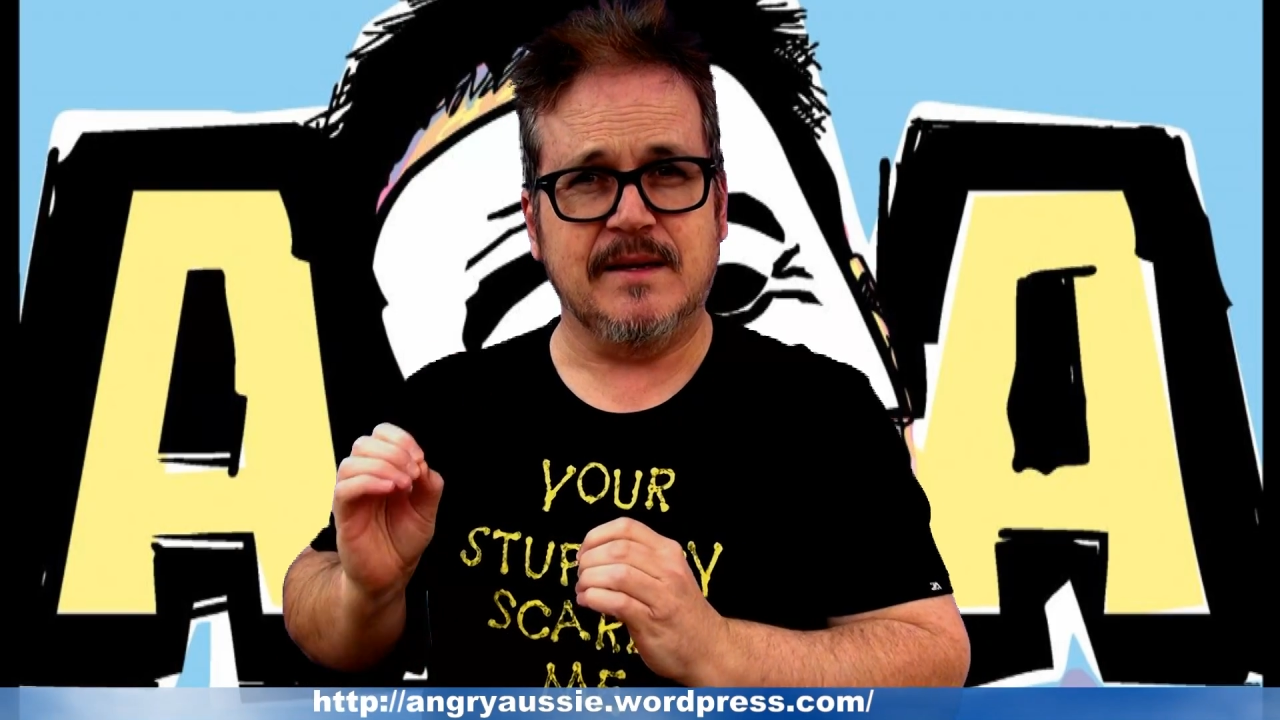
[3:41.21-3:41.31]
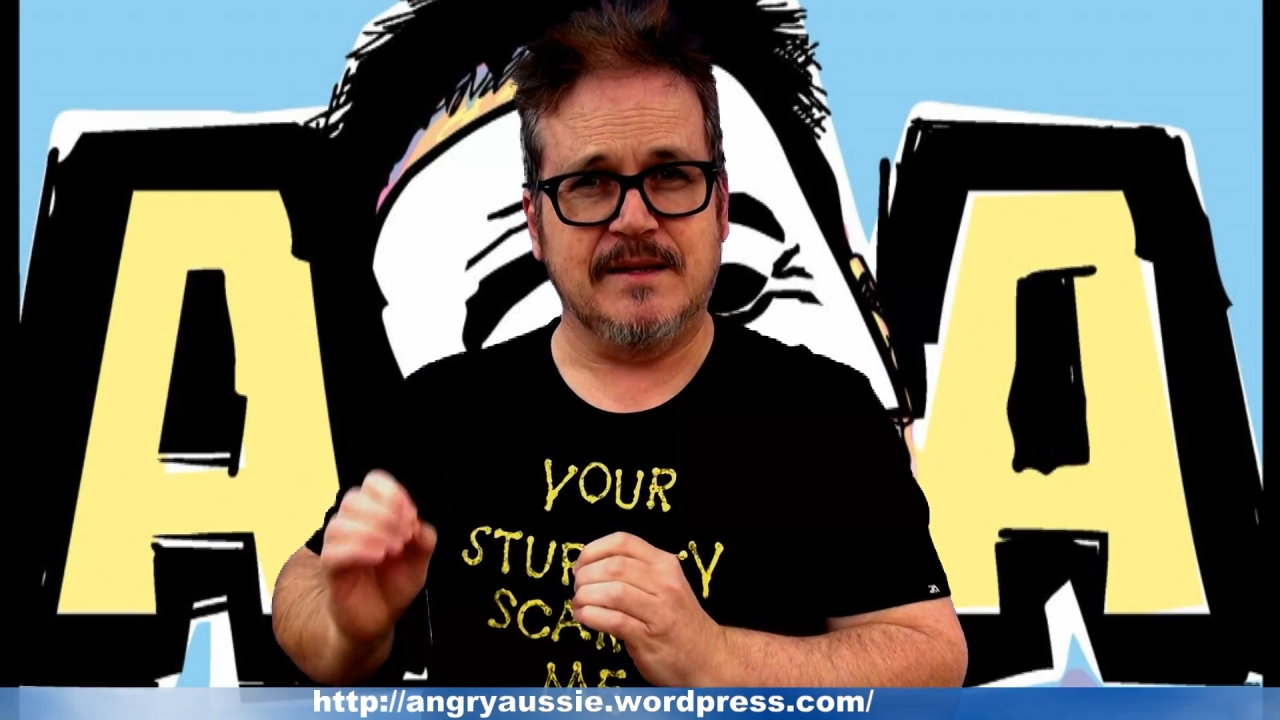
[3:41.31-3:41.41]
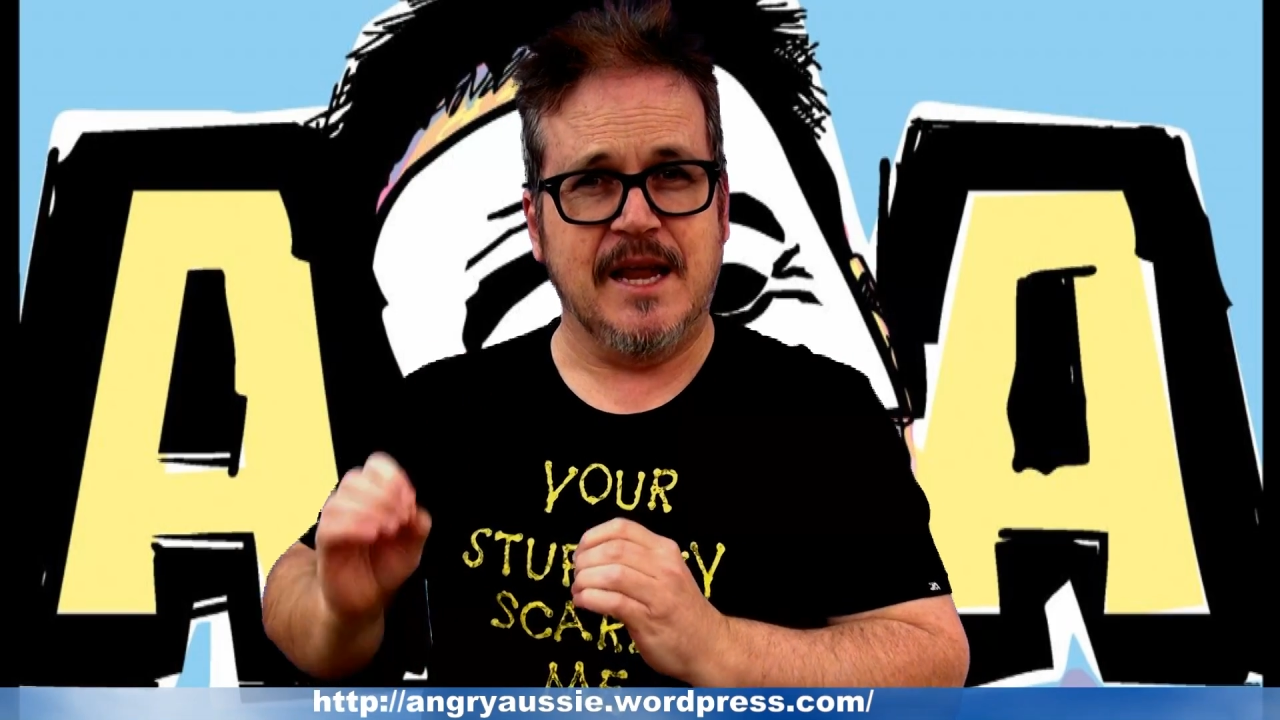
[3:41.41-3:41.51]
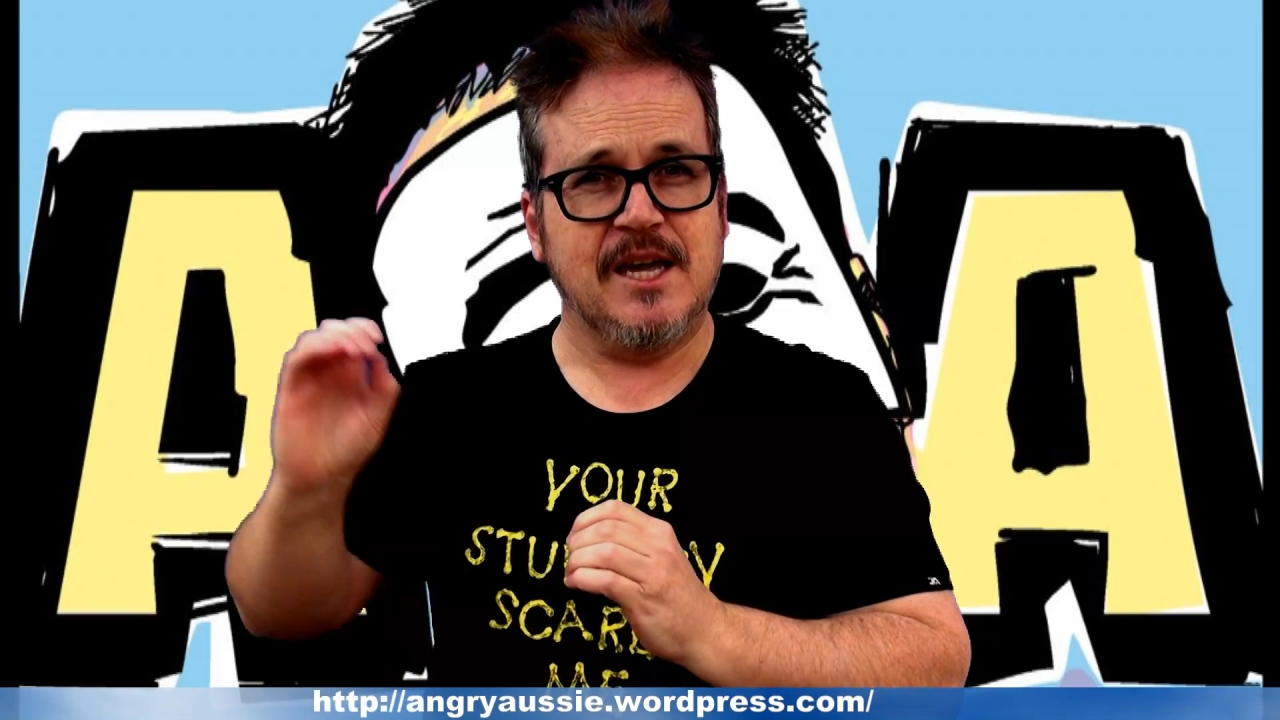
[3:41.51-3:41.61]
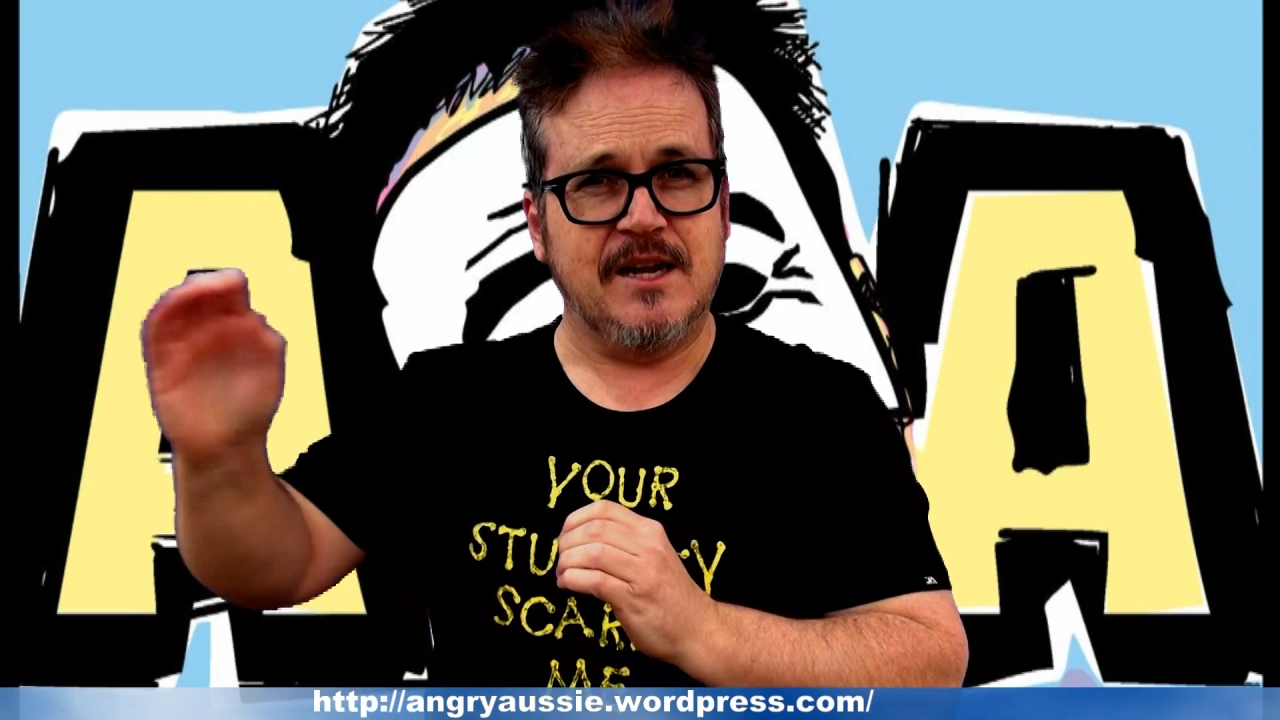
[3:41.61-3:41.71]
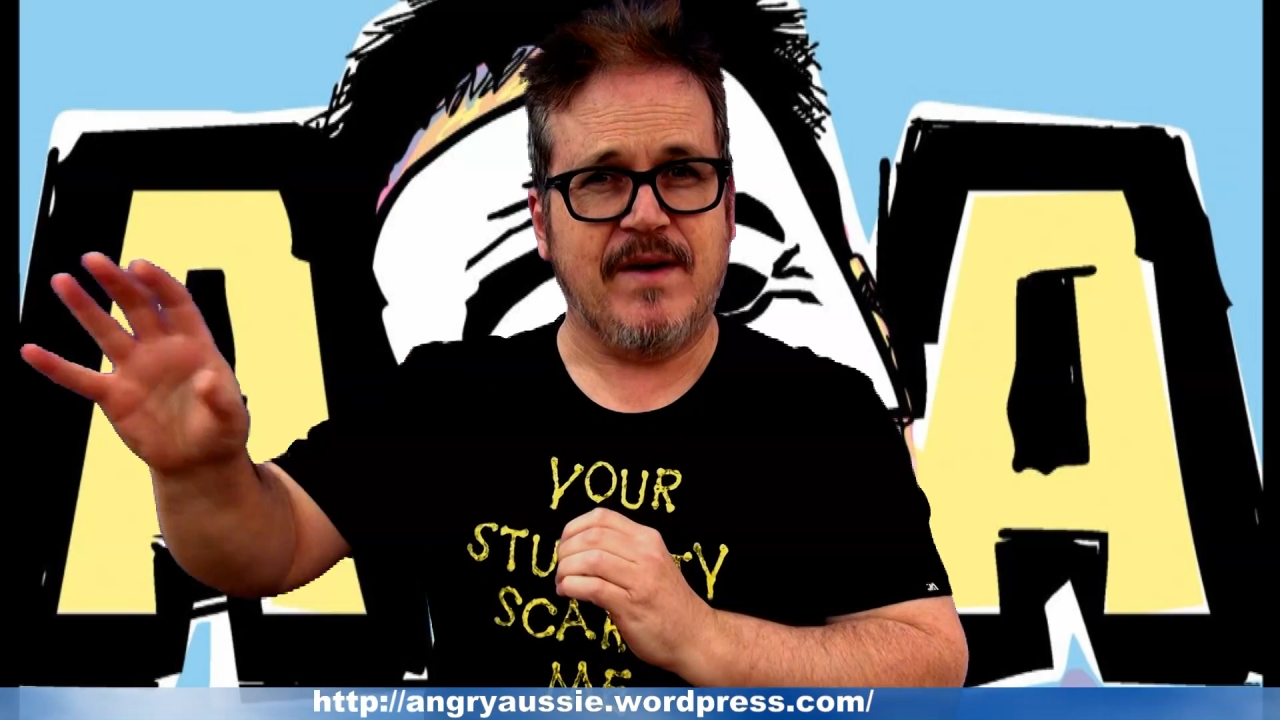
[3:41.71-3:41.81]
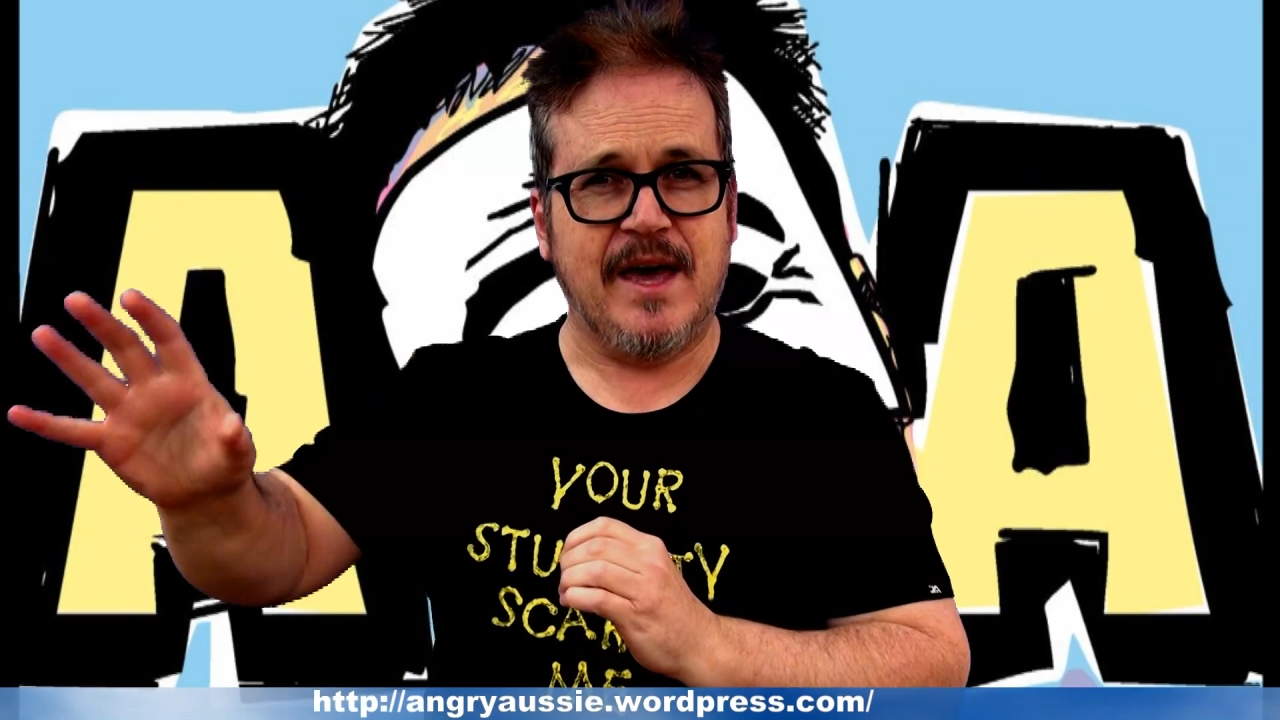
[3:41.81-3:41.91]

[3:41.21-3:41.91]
negative